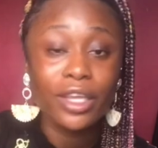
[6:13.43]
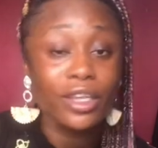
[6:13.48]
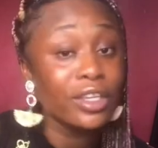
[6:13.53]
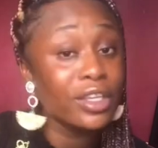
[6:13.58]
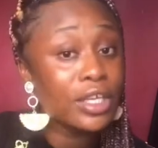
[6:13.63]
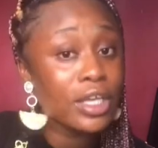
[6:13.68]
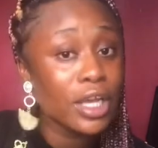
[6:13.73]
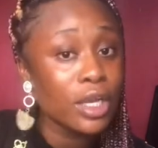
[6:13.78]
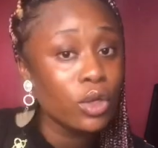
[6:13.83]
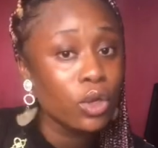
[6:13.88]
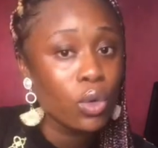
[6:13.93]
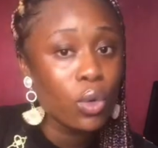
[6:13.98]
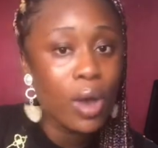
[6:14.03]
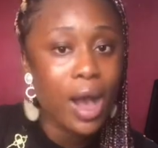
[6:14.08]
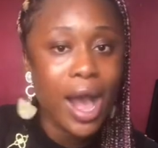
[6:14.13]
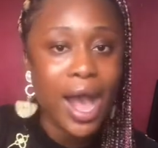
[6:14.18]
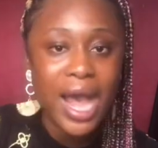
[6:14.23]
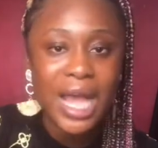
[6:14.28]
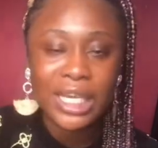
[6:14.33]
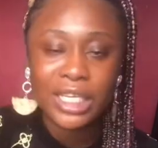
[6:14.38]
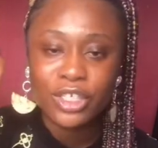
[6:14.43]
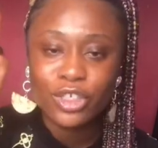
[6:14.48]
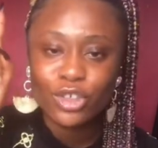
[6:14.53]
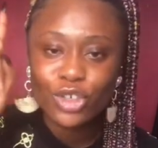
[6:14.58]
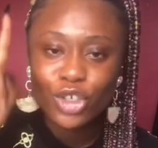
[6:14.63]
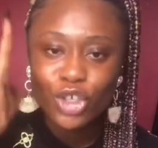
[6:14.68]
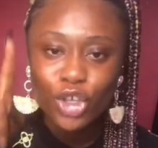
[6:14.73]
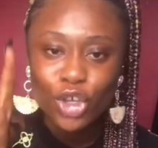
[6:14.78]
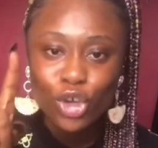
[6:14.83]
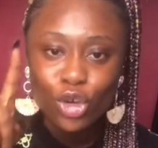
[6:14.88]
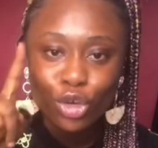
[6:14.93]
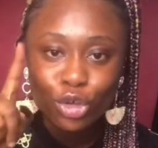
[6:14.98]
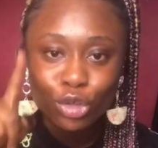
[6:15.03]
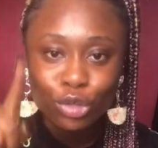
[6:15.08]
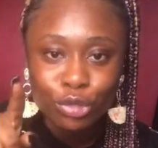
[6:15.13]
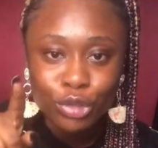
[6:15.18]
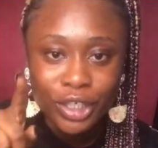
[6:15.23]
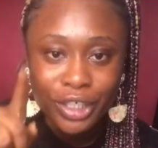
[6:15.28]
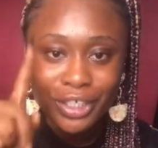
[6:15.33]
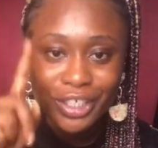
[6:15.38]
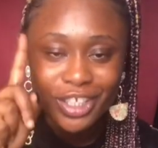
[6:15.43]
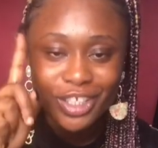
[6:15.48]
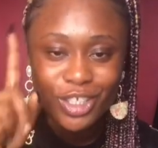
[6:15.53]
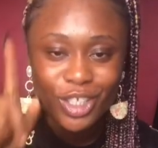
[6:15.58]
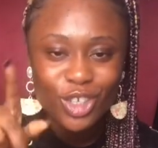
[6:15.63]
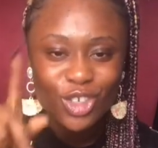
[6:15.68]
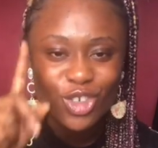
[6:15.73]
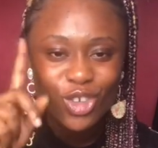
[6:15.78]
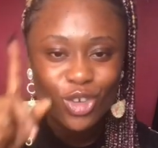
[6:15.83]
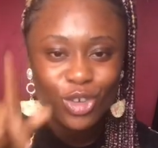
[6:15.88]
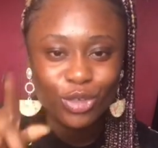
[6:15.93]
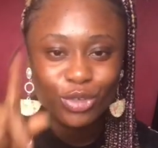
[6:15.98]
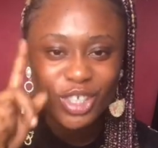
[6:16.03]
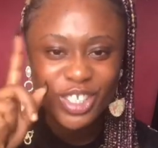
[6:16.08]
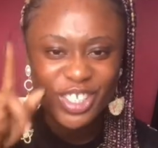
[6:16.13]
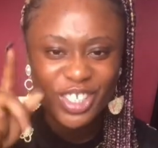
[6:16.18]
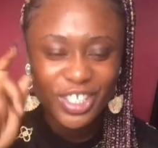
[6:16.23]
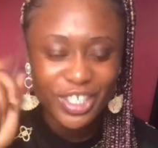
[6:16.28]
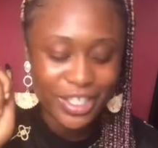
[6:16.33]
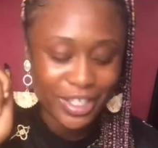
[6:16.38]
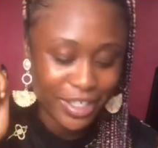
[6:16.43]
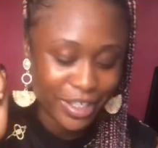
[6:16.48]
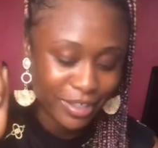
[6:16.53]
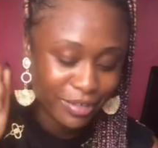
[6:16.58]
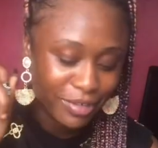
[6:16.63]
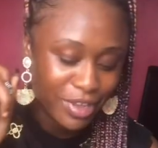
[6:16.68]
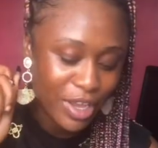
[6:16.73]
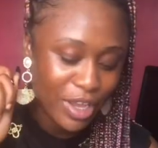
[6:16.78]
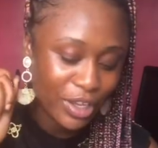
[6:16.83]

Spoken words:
yellow, and neo-green. It's a neo-green season.